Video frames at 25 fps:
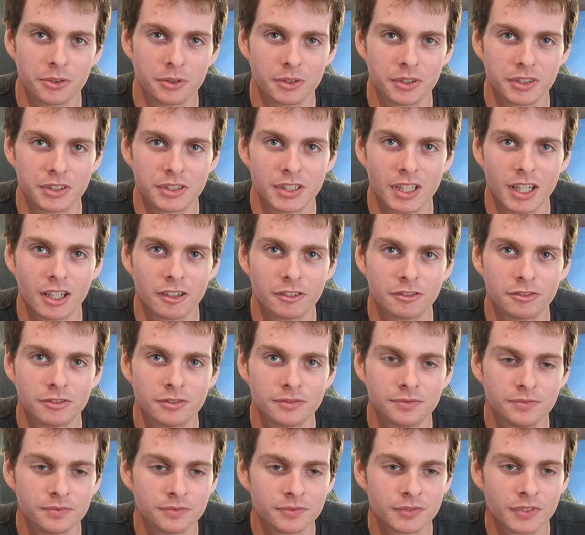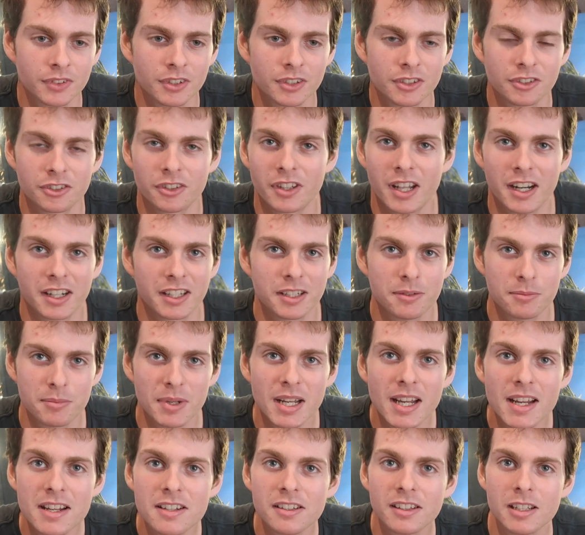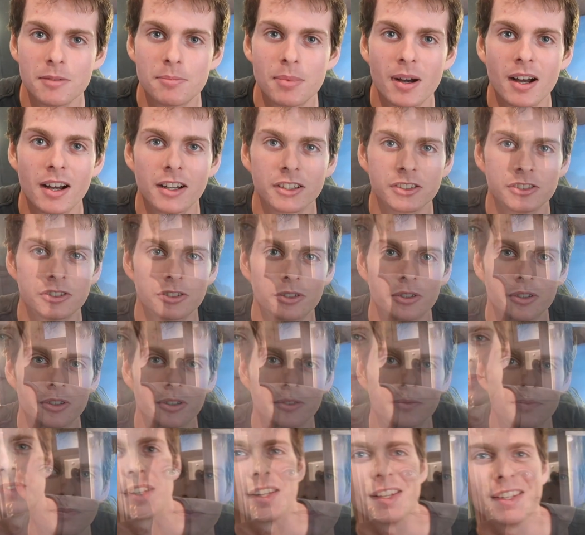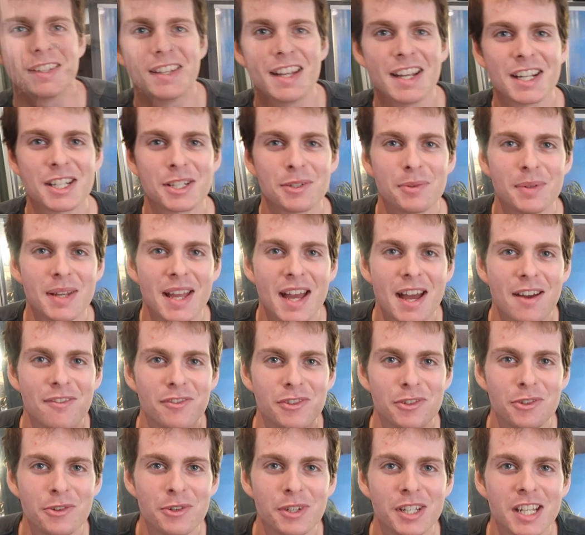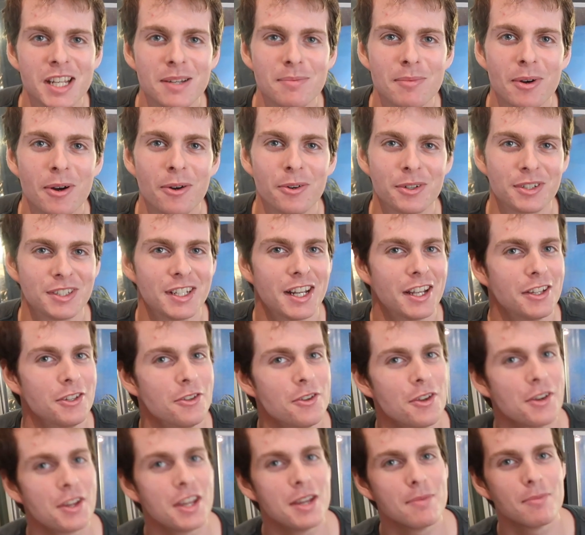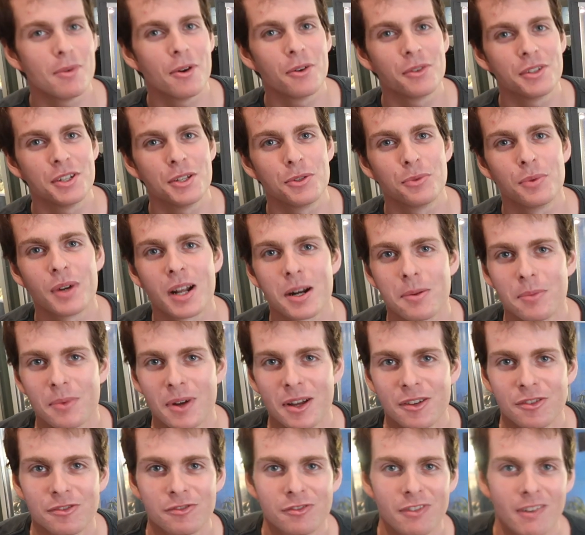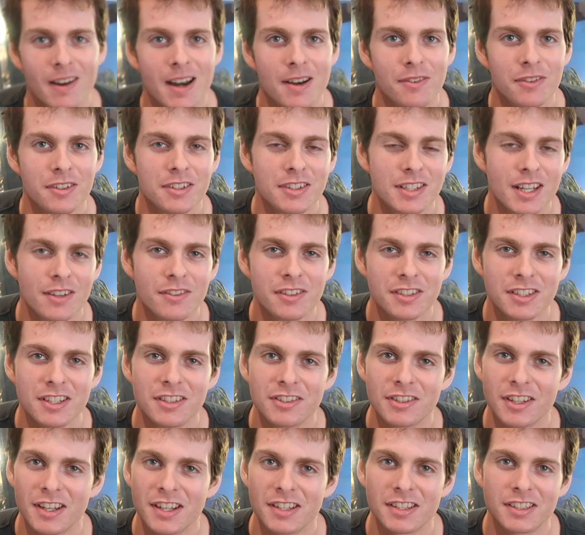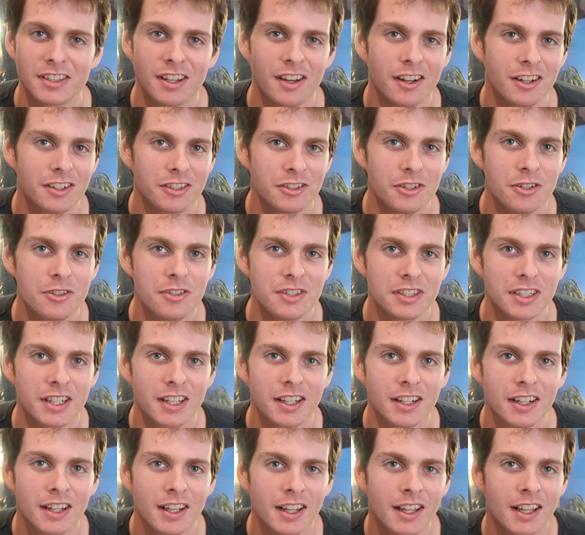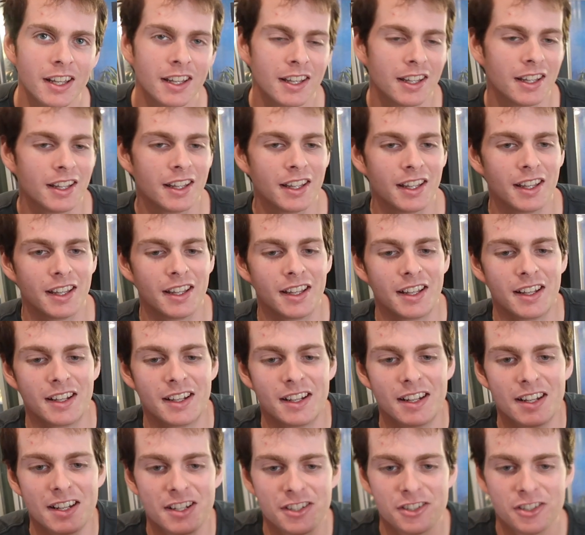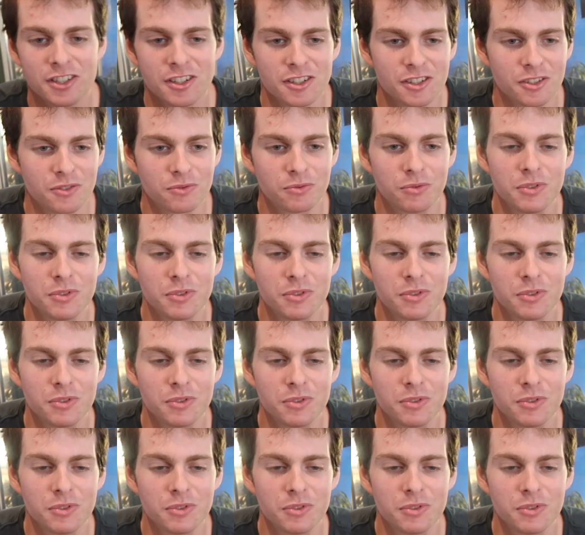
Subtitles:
sort of stuff, so that it can be easily passed through. Next we have Yuki Mulch. Now Yuki Mulch is one of my favorites ever since I started using it. It's just